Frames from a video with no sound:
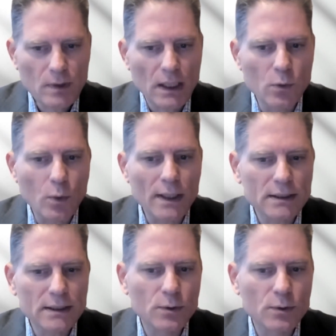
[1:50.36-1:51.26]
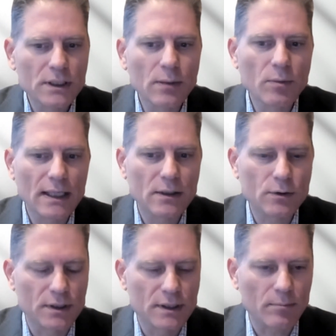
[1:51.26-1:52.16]
And one is to stimulate
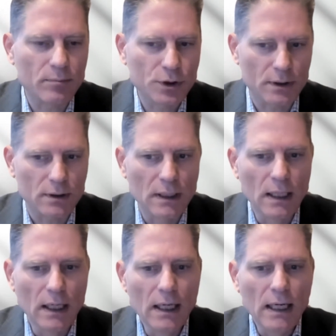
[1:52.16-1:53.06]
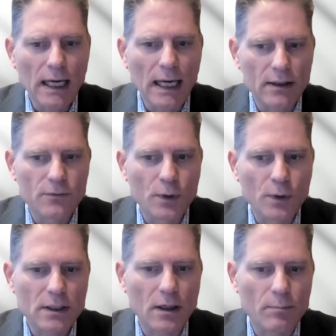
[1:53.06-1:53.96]
consumption. And for
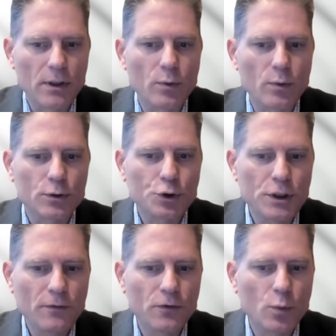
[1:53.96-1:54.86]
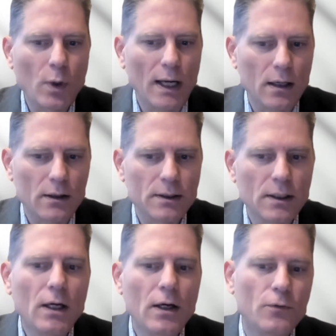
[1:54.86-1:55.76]
example, you want to shift wealth
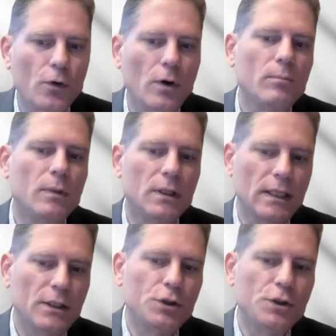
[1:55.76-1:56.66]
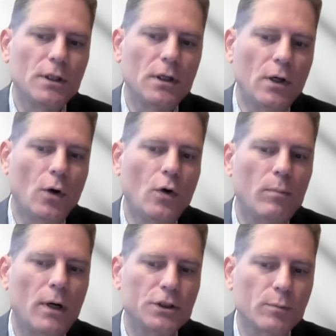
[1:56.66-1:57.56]
from rich, low
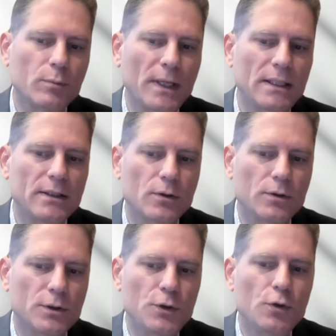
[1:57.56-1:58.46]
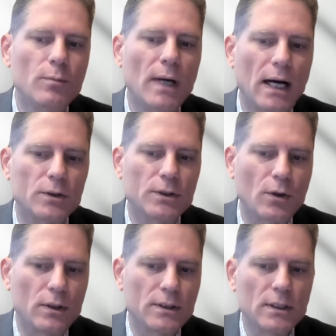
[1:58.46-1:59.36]
marginal propensity to consume
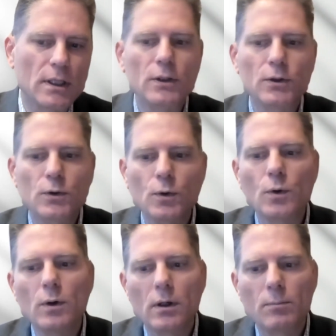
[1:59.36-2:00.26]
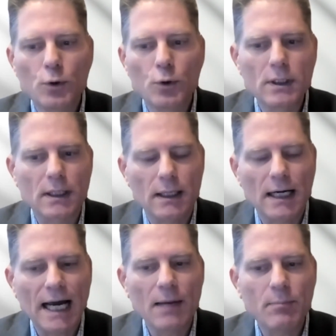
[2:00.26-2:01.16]
households to poorer,
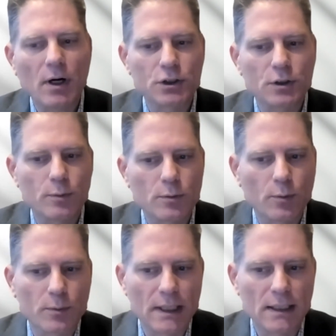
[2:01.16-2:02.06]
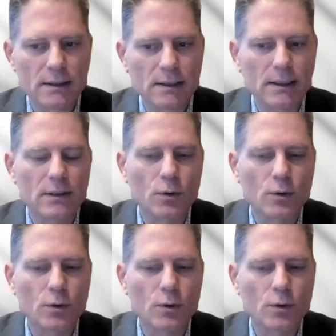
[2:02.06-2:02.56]
high marginal propensity to